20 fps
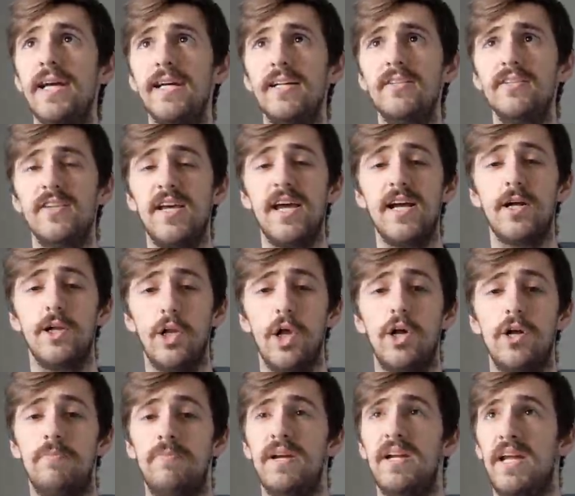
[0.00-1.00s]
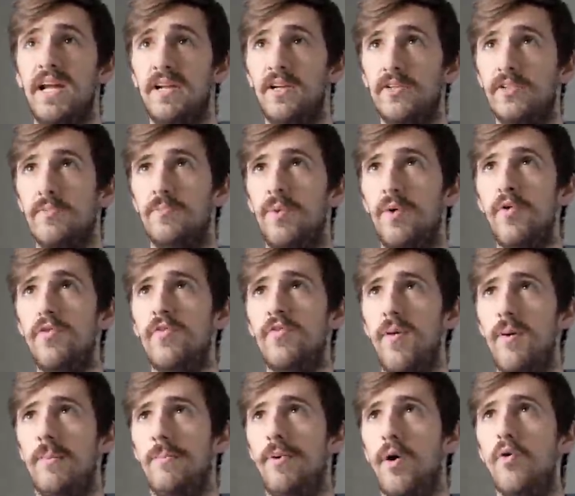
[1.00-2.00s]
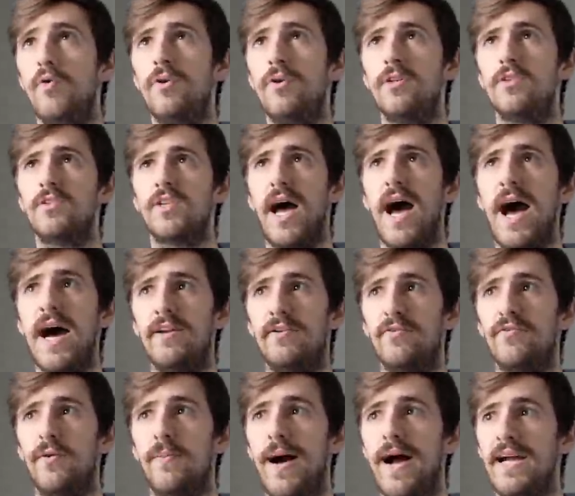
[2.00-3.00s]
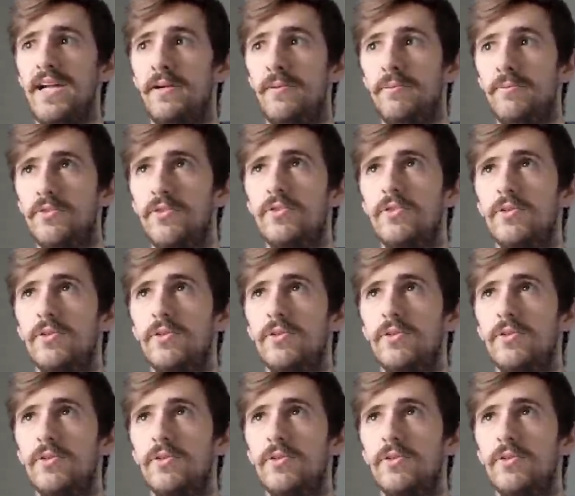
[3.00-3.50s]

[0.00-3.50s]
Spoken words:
can take a lot of beatings, both from opponents and from items.